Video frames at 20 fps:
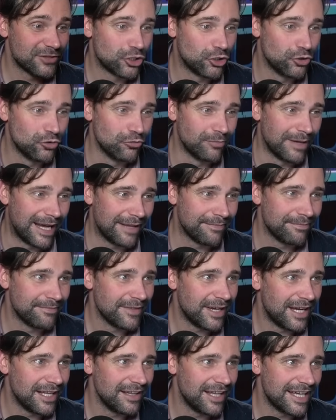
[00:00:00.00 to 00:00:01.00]
Cool, man.
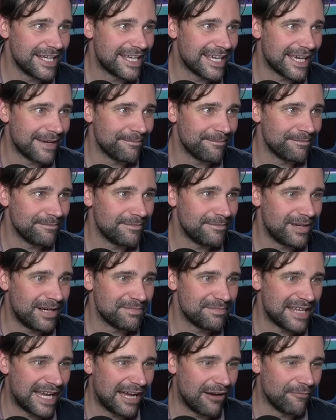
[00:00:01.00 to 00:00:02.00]
I like it.
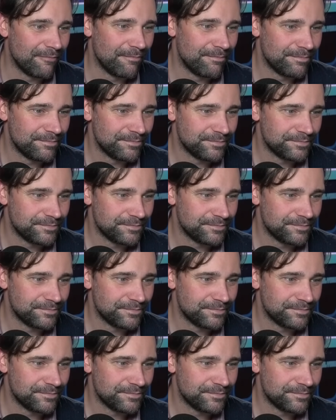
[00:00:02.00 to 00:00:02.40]
I'm down.